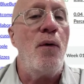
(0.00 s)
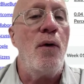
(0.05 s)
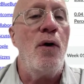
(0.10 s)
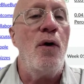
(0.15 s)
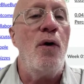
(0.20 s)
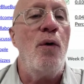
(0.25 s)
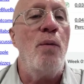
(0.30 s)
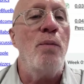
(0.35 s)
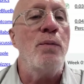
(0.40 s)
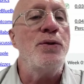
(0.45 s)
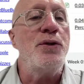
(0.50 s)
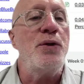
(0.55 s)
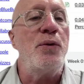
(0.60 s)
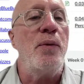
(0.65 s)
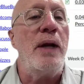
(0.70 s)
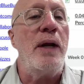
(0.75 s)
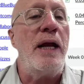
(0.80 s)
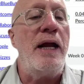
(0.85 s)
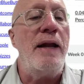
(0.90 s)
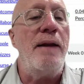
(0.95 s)
or home
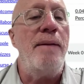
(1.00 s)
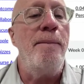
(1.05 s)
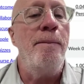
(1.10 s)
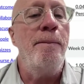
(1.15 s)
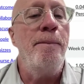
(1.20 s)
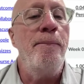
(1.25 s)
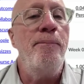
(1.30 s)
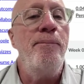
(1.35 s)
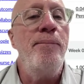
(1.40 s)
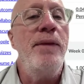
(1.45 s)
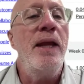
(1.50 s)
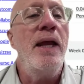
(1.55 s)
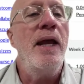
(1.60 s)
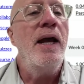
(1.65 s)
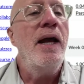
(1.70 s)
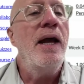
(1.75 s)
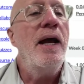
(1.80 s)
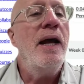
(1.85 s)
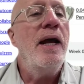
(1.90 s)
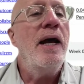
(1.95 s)
screen.
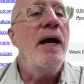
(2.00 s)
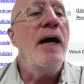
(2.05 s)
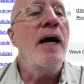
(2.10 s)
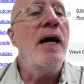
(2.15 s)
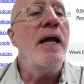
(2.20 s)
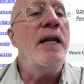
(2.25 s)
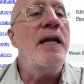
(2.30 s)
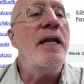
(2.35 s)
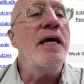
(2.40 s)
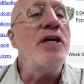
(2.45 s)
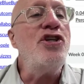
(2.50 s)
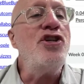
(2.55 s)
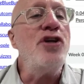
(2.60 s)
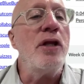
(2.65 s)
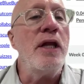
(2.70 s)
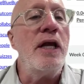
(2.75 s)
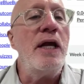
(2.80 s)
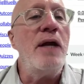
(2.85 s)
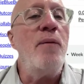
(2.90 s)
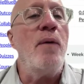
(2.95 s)

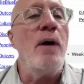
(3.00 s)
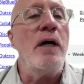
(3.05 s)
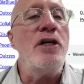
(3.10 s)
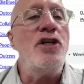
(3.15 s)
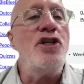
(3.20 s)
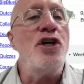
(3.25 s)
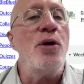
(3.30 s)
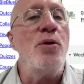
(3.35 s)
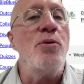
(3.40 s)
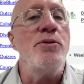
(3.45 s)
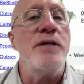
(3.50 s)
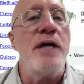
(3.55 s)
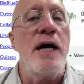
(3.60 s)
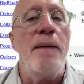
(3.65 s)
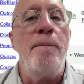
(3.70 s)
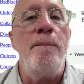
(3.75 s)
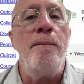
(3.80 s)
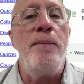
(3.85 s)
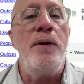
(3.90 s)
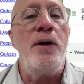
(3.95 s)
Initially, what shows
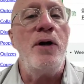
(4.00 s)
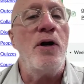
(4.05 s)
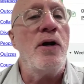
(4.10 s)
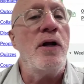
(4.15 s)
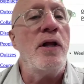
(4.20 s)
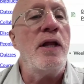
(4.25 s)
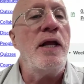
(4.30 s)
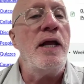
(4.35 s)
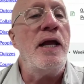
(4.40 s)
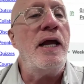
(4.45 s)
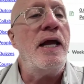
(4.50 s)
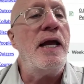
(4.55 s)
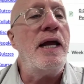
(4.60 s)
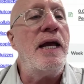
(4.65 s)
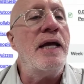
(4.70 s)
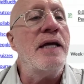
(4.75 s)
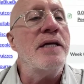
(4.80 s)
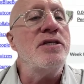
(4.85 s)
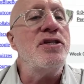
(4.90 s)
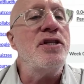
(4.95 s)
up currently
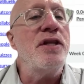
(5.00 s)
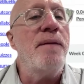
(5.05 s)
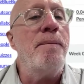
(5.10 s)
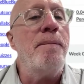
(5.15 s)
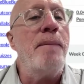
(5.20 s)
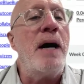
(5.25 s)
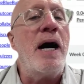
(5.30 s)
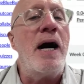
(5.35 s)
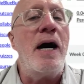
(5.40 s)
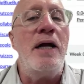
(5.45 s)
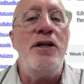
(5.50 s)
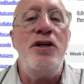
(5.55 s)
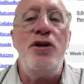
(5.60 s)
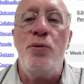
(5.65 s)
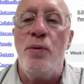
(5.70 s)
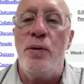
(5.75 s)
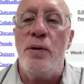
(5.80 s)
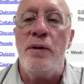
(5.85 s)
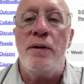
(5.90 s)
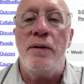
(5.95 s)
is the
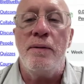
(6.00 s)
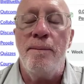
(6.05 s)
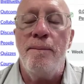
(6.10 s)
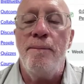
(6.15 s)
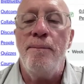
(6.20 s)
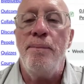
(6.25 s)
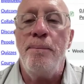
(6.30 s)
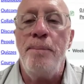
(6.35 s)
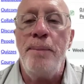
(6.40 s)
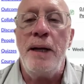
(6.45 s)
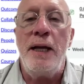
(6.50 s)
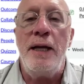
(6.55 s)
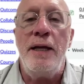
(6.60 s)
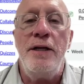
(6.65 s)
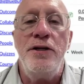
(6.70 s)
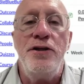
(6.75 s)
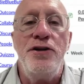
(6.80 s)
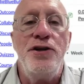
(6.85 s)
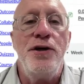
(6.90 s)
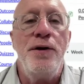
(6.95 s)
module
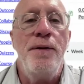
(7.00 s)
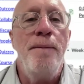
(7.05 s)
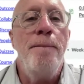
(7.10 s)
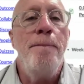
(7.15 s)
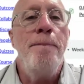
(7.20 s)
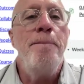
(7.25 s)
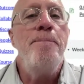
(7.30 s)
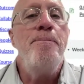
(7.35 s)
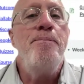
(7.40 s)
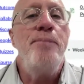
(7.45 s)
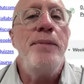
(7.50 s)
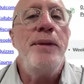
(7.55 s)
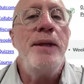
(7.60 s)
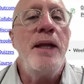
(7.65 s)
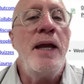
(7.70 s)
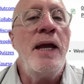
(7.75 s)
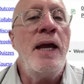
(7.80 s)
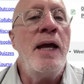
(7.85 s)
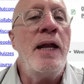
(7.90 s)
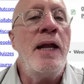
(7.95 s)
page.
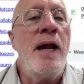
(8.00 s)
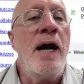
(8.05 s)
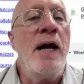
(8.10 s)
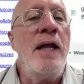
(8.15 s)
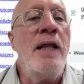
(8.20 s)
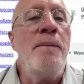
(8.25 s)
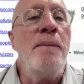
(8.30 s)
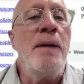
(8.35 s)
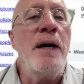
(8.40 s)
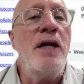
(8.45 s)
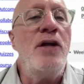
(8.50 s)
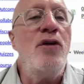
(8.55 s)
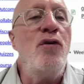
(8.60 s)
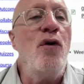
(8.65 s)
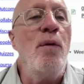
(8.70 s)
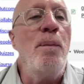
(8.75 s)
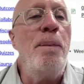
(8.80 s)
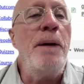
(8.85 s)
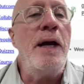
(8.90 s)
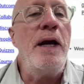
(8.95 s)
And on the module